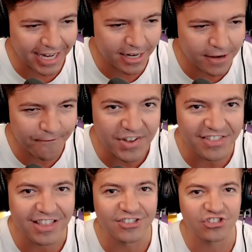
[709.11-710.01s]
Can I
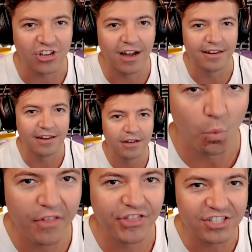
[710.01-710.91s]
defeat the sun
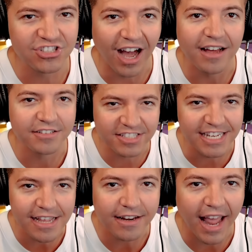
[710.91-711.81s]
with the sun's
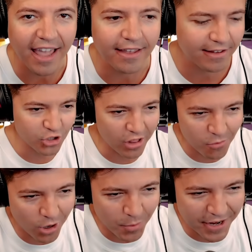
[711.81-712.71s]
D N A? There's only
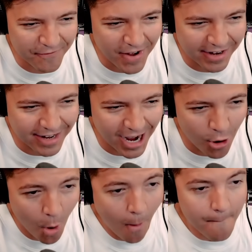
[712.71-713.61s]
one way to find out.